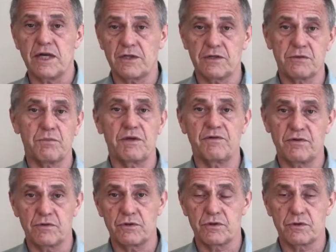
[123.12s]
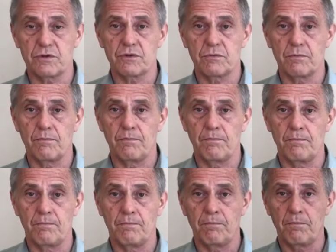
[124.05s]
the S&P futures.
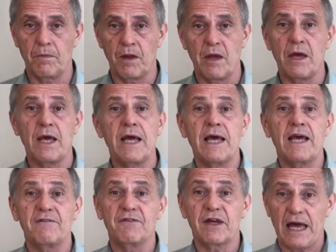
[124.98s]
If